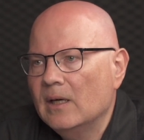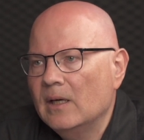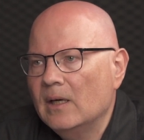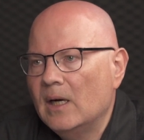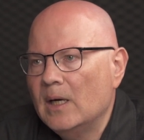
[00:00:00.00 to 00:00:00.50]

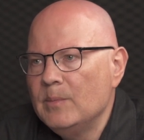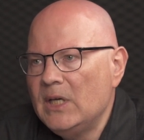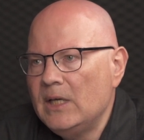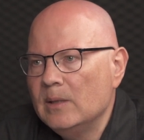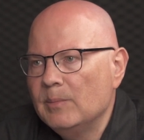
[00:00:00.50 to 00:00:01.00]
I
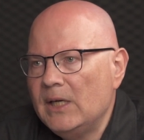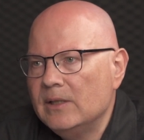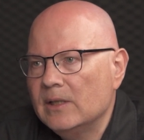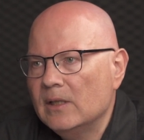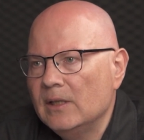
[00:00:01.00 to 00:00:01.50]
mean
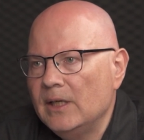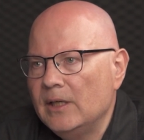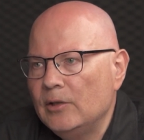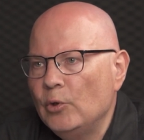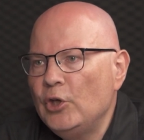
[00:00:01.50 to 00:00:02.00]

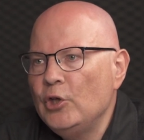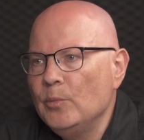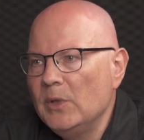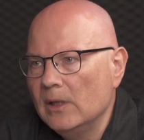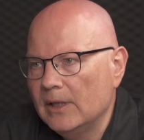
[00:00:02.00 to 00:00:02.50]
basically to
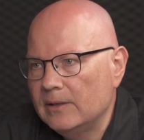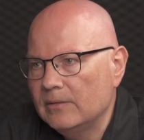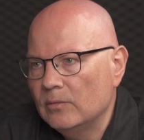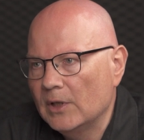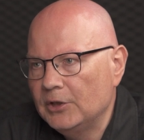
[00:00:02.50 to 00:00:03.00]
humiliate
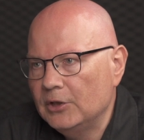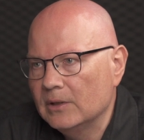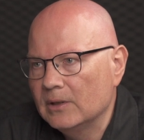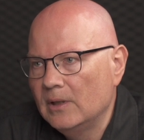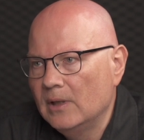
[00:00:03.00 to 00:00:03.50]
Russia